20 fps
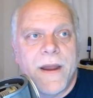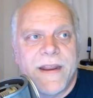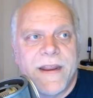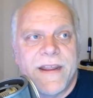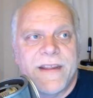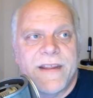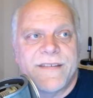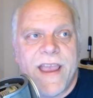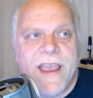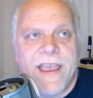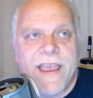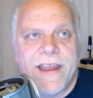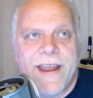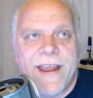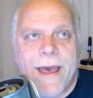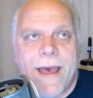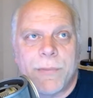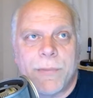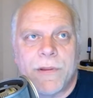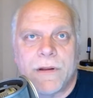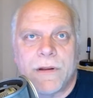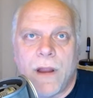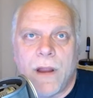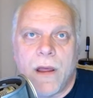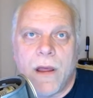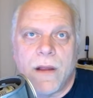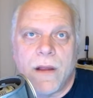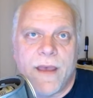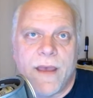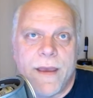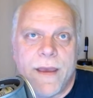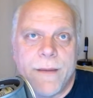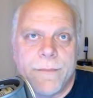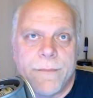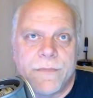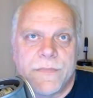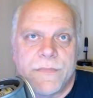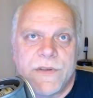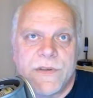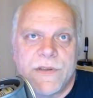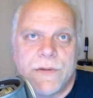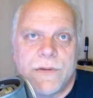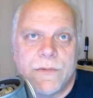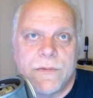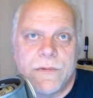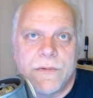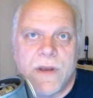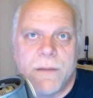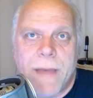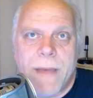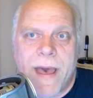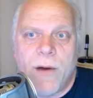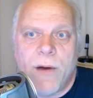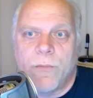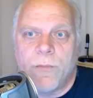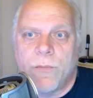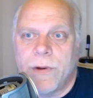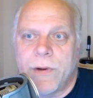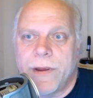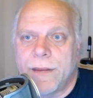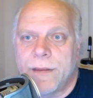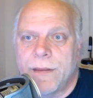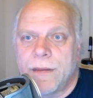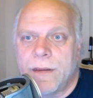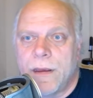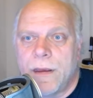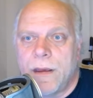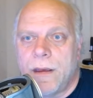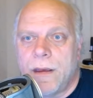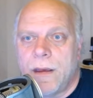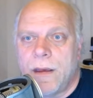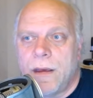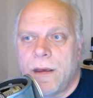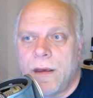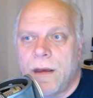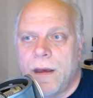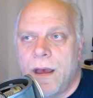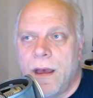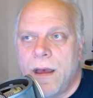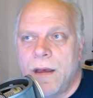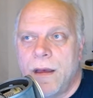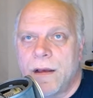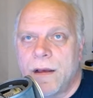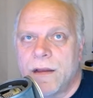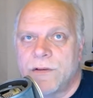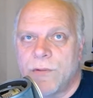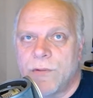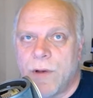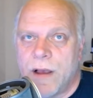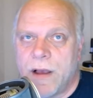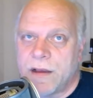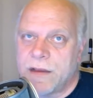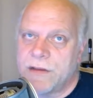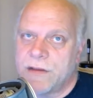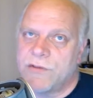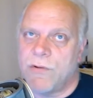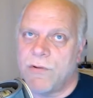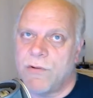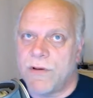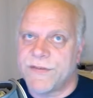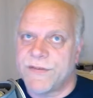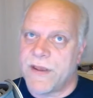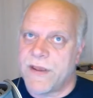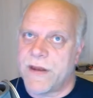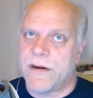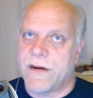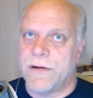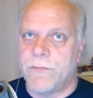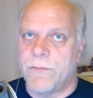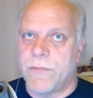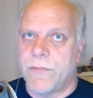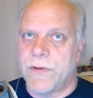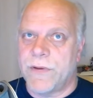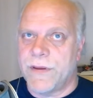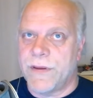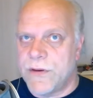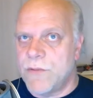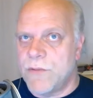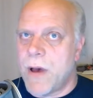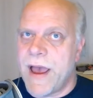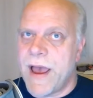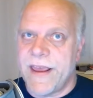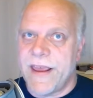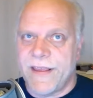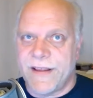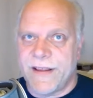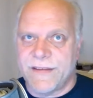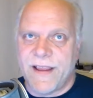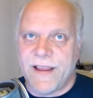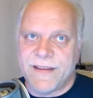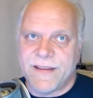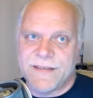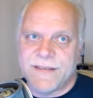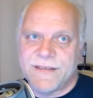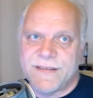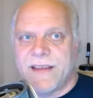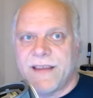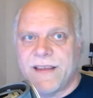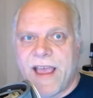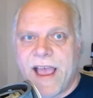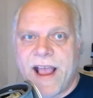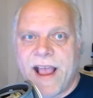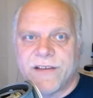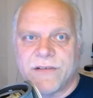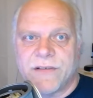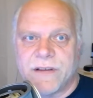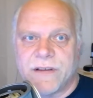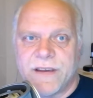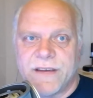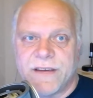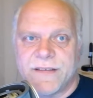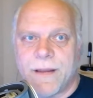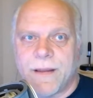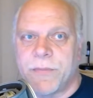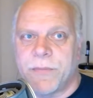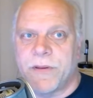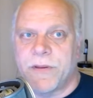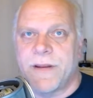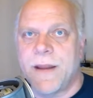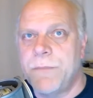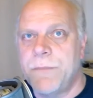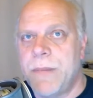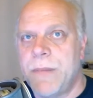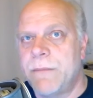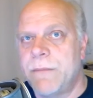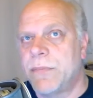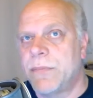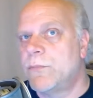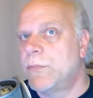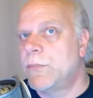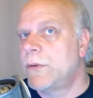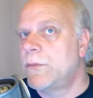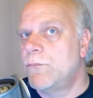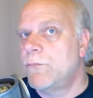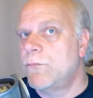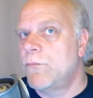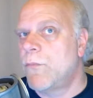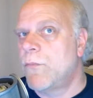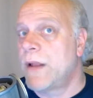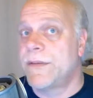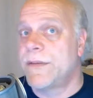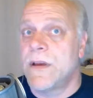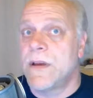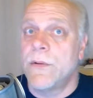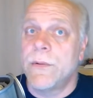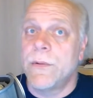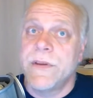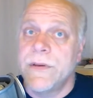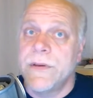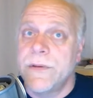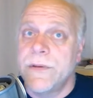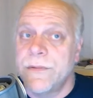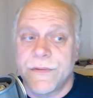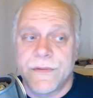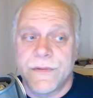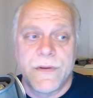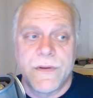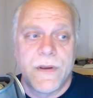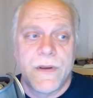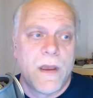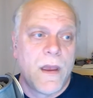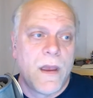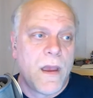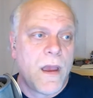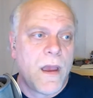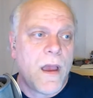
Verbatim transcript: But it's taken Apple a long time to come out with uh, control, a control center with a UI that, that's actually something that people would want to go and use.